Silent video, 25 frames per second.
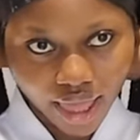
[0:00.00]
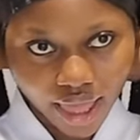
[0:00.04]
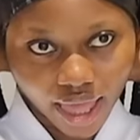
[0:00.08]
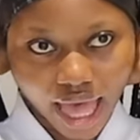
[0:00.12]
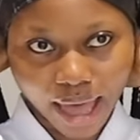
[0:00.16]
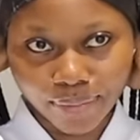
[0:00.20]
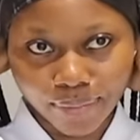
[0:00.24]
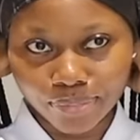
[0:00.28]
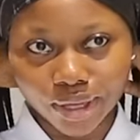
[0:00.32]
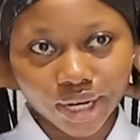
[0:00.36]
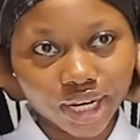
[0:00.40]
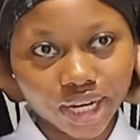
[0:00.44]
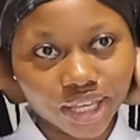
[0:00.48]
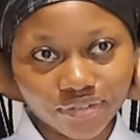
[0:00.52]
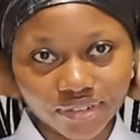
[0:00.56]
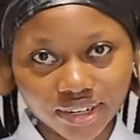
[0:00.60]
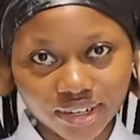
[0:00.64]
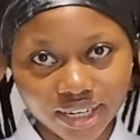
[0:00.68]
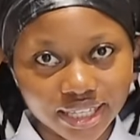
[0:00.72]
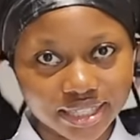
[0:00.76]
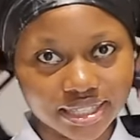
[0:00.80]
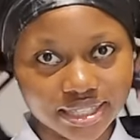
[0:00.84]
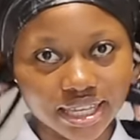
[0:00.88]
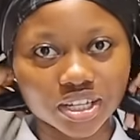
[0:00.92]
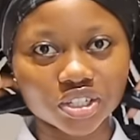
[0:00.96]
I'm not even
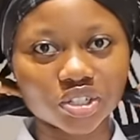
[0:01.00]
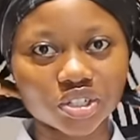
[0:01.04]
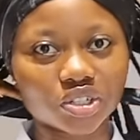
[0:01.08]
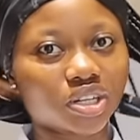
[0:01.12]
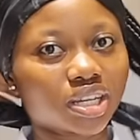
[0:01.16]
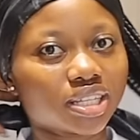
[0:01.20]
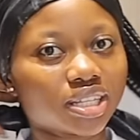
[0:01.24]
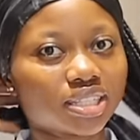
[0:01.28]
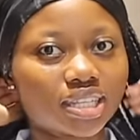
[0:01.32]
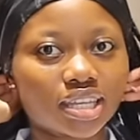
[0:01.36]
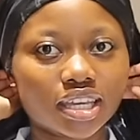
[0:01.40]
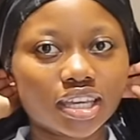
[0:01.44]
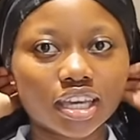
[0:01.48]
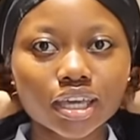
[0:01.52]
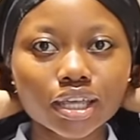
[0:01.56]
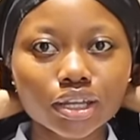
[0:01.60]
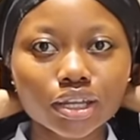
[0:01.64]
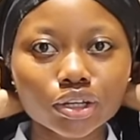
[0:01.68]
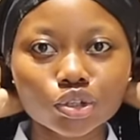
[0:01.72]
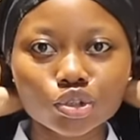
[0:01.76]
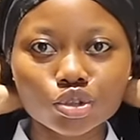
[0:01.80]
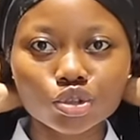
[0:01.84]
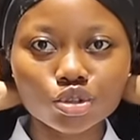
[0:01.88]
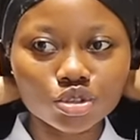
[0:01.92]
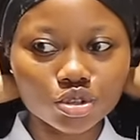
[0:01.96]
exaggerating. It
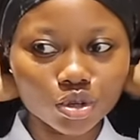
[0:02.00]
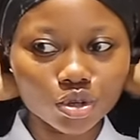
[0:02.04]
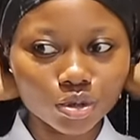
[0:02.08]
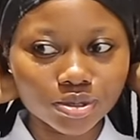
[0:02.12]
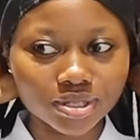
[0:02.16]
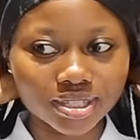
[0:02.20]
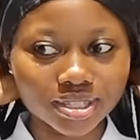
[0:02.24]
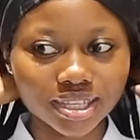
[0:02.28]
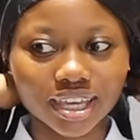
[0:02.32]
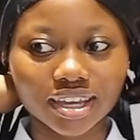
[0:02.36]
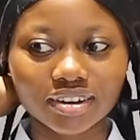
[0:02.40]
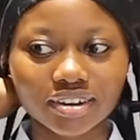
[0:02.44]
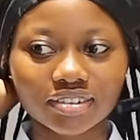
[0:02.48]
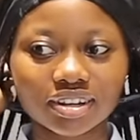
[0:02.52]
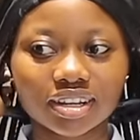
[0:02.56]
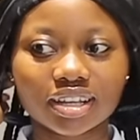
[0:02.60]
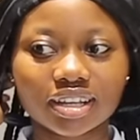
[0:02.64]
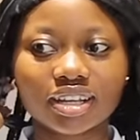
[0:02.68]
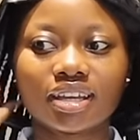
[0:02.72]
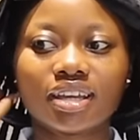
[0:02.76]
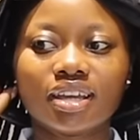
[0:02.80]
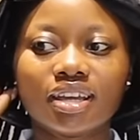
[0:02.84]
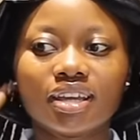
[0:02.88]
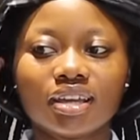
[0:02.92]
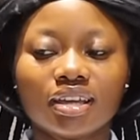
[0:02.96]
is so scary.